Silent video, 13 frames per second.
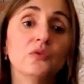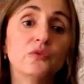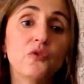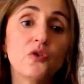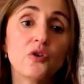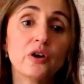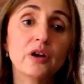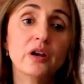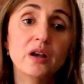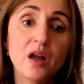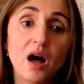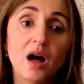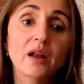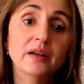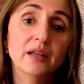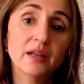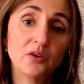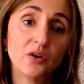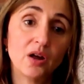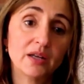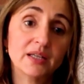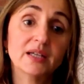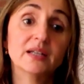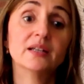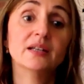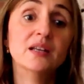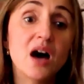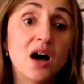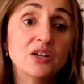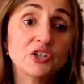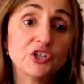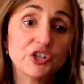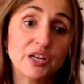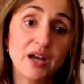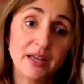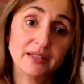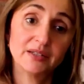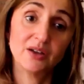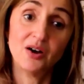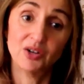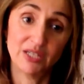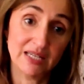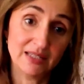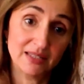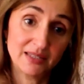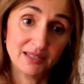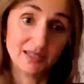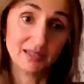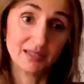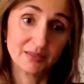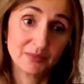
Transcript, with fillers: for non-Iranian, non-Shiite audiences.